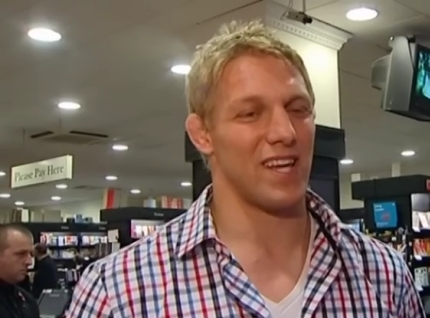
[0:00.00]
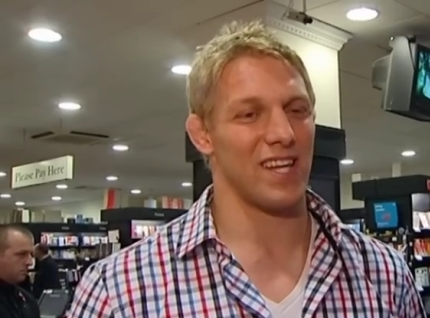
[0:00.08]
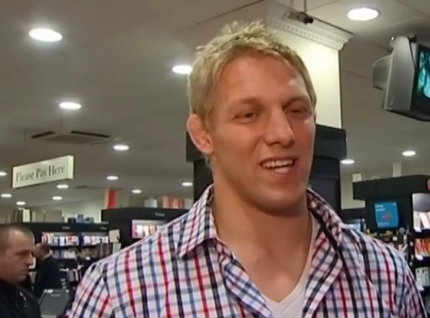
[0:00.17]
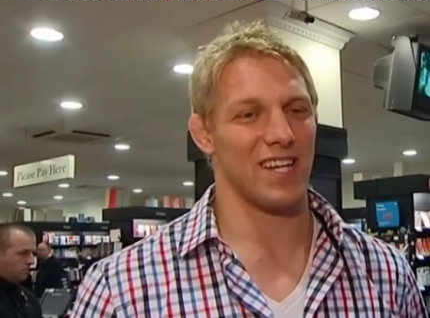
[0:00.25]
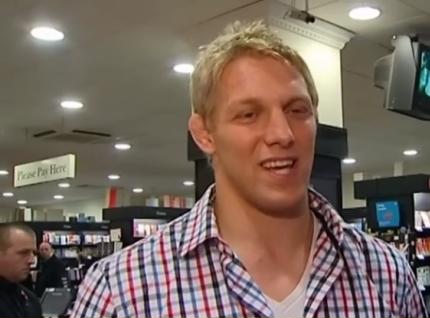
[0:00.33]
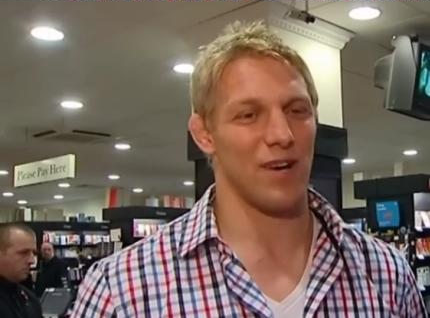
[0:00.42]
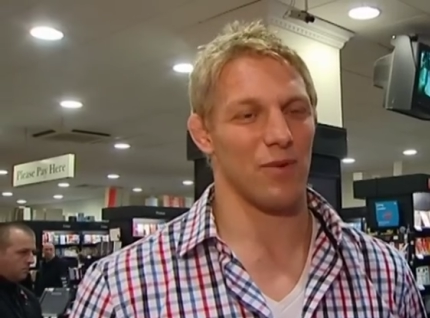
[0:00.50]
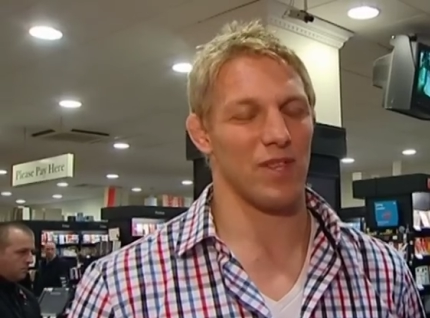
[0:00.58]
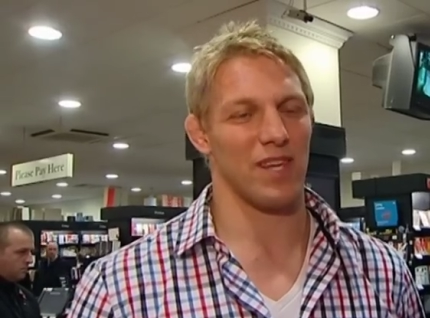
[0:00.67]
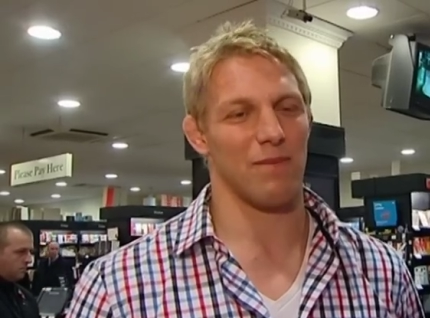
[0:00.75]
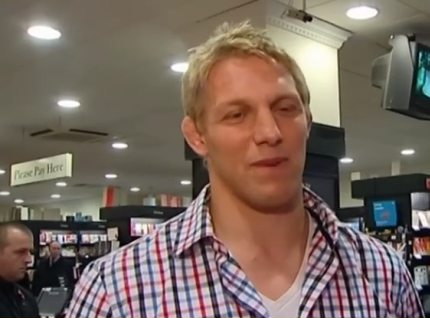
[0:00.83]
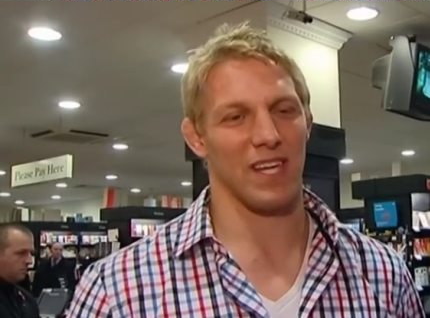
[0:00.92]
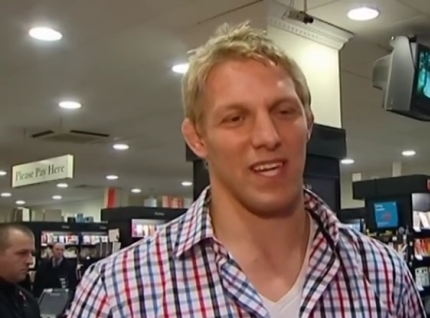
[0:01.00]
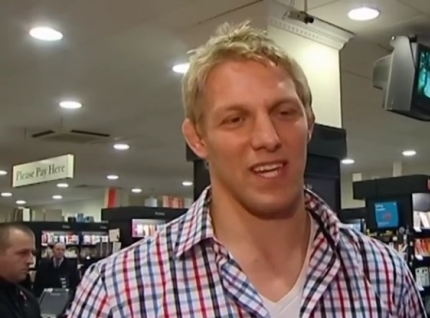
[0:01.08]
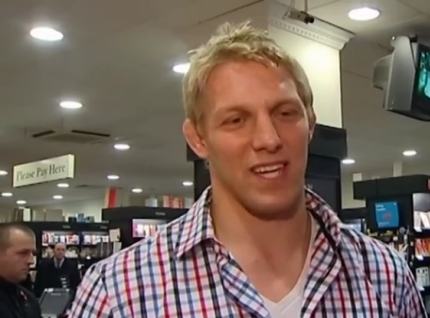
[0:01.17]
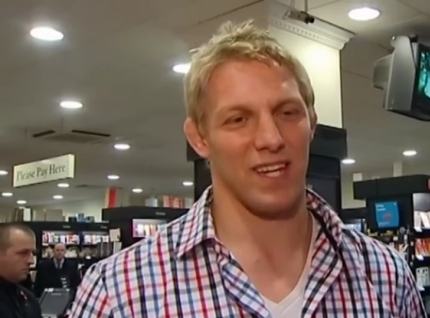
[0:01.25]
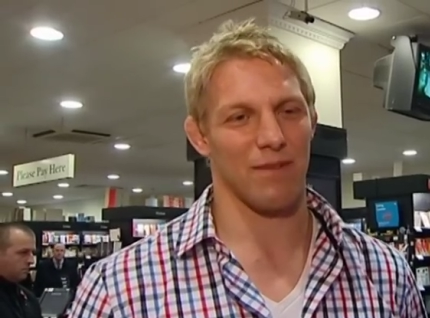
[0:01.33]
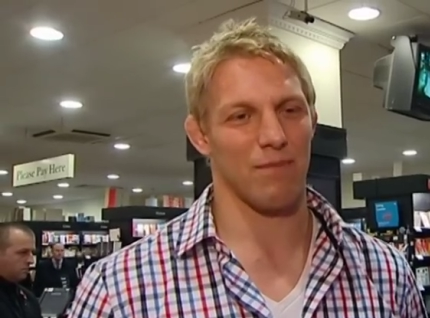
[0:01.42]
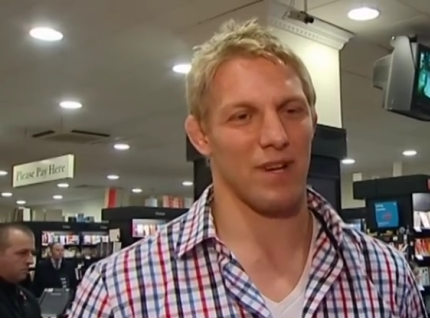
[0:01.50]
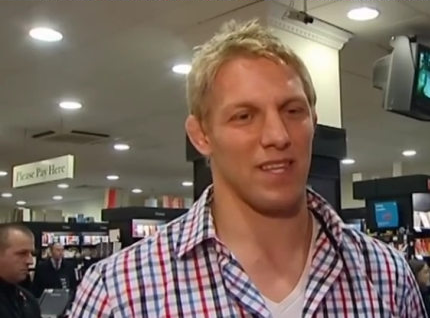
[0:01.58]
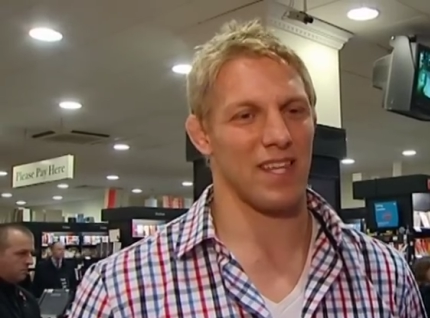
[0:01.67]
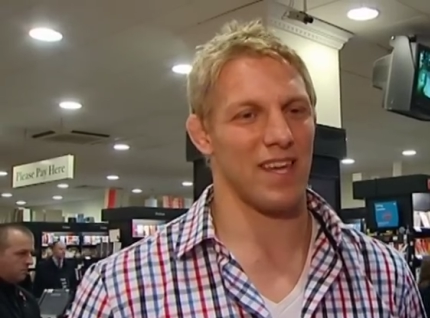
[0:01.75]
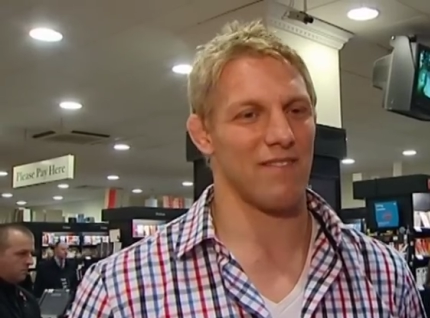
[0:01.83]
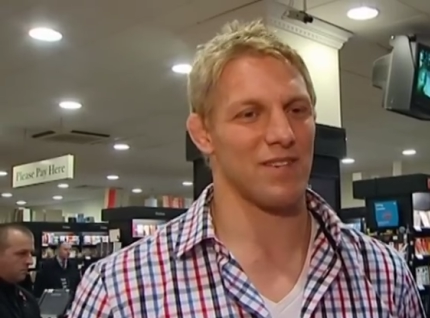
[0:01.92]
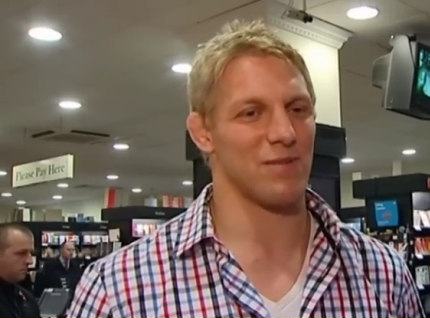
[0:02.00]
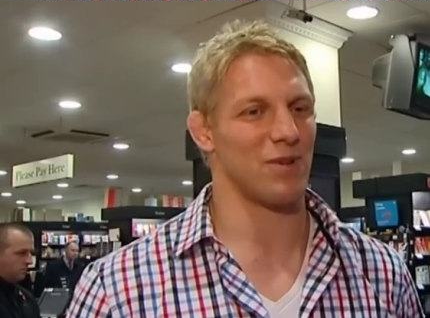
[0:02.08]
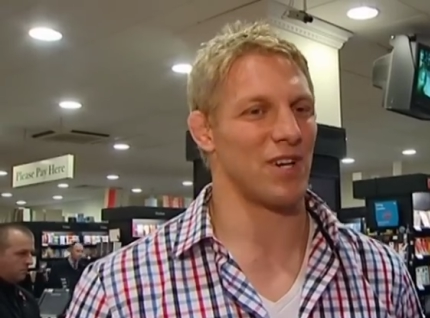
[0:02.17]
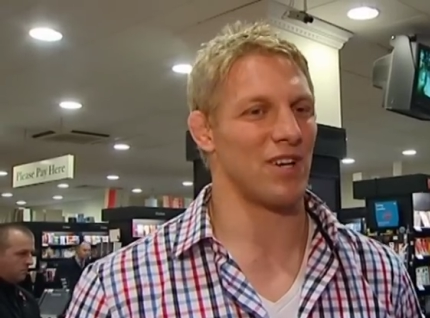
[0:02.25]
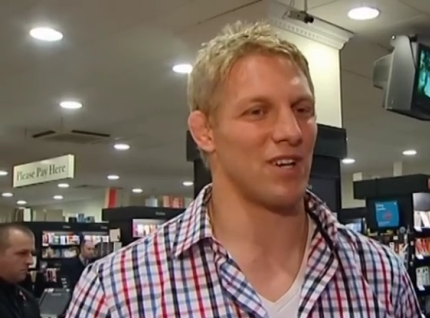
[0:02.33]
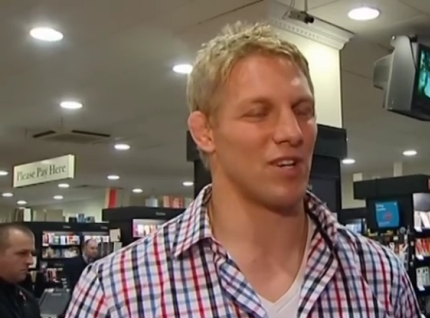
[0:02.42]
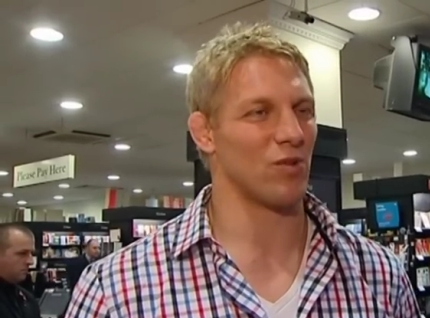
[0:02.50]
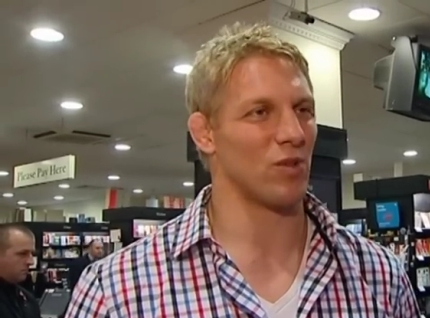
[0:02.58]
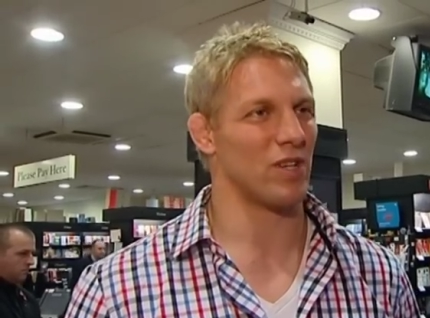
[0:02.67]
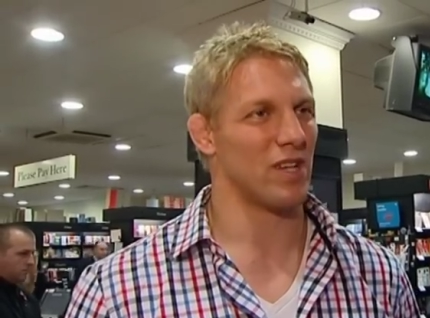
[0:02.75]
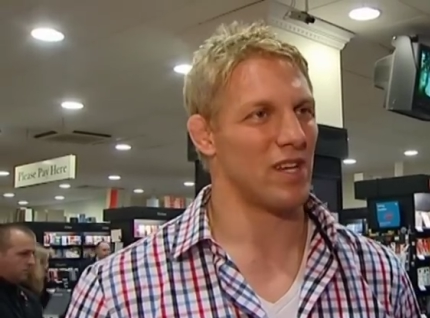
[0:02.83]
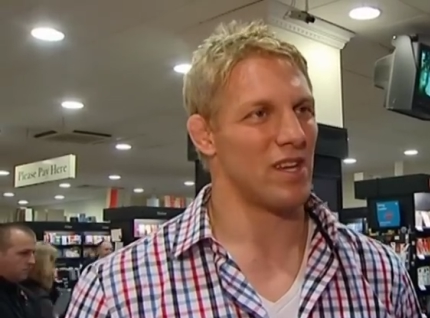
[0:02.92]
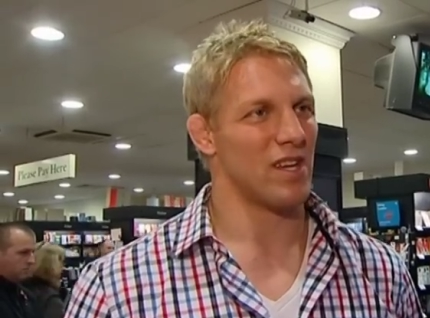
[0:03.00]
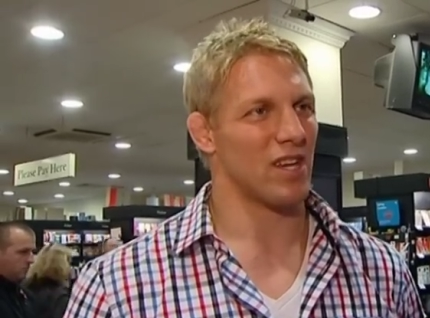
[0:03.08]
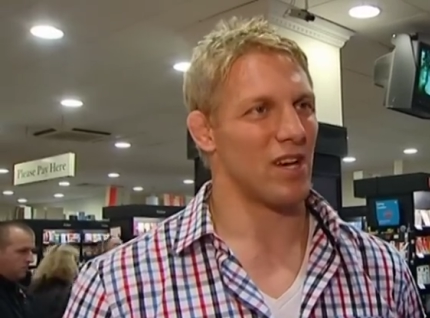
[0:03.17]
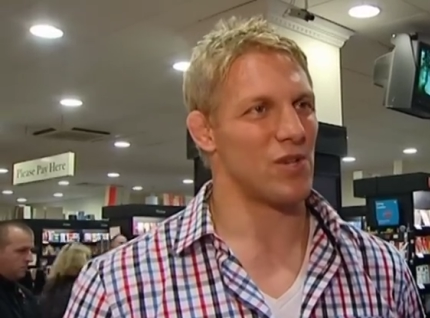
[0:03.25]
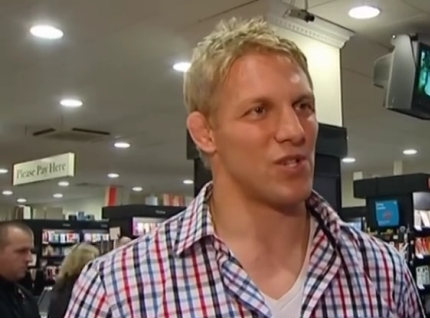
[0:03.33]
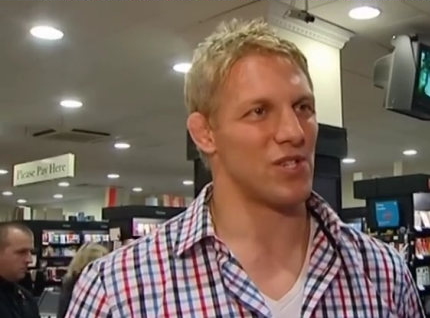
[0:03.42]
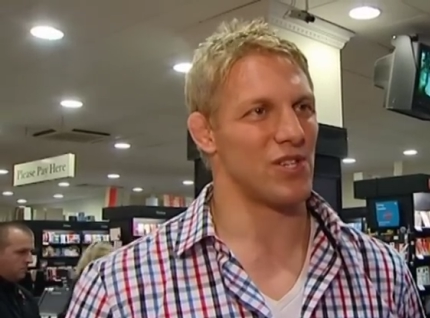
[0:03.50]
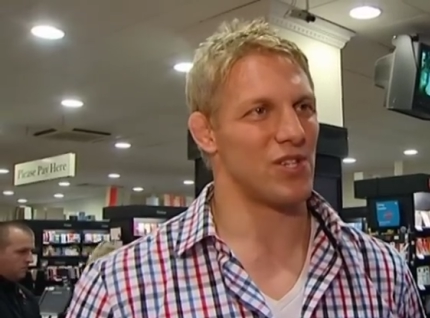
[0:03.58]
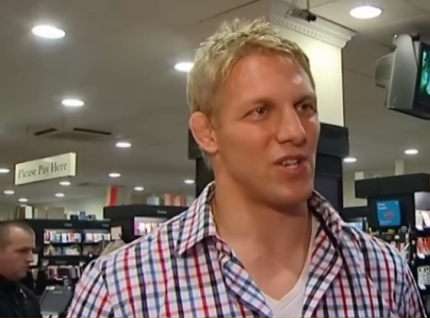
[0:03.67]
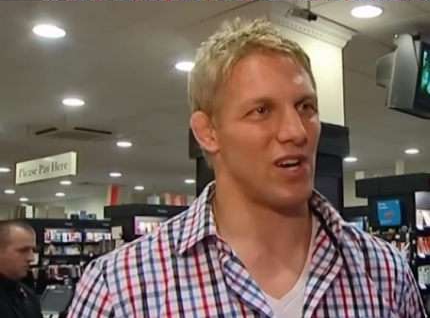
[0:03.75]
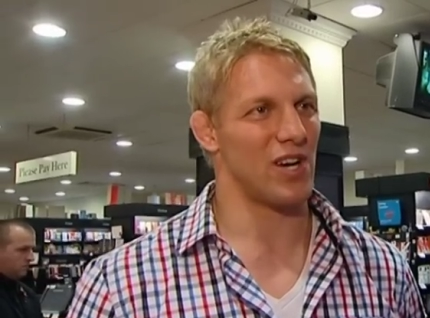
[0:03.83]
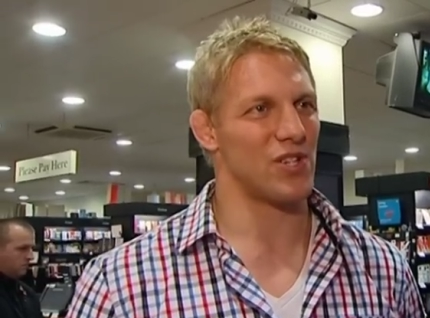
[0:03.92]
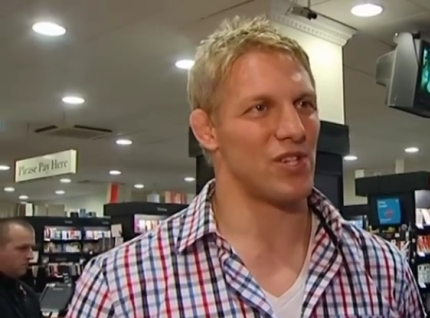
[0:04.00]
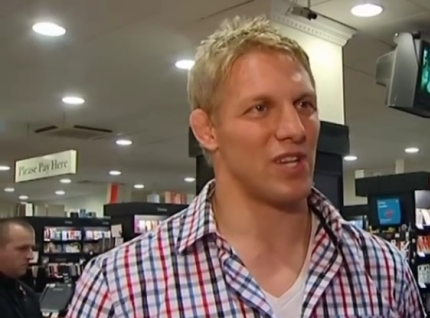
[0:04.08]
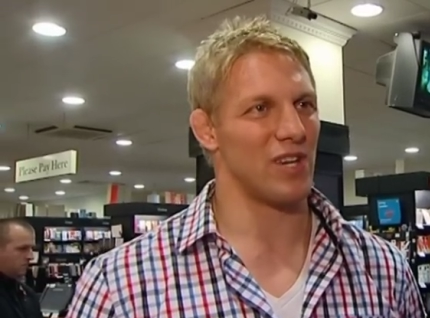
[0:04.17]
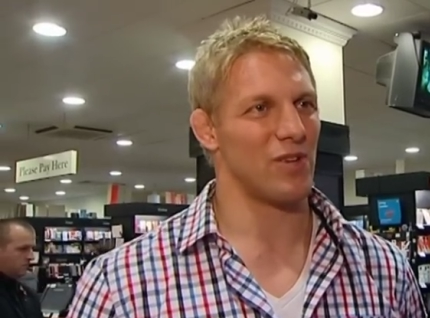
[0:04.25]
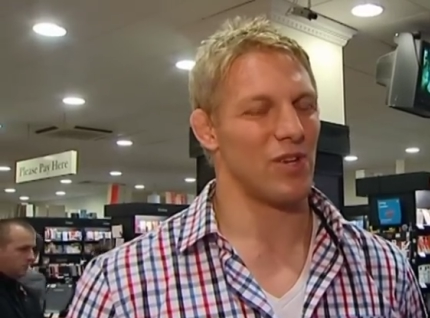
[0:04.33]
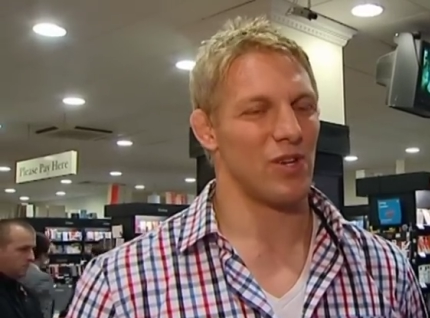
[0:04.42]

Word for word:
Speaker 1: And uh, with Ian McGeechan, Brad Davis, Martin Haag, all the coaches in charge, you know,